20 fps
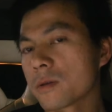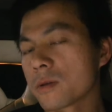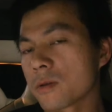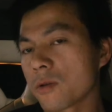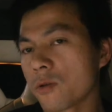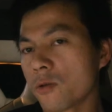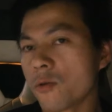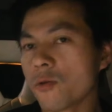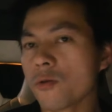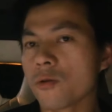the
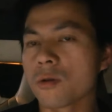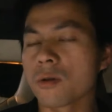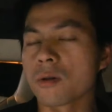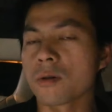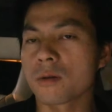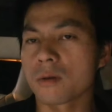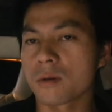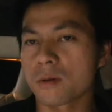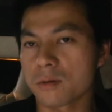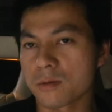
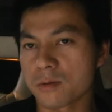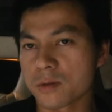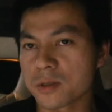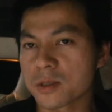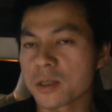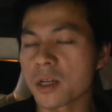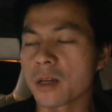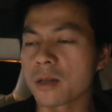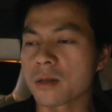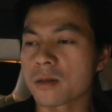whole uh,
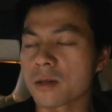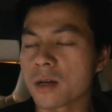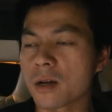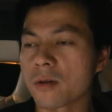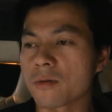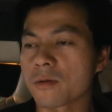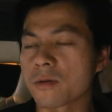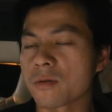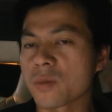seat down.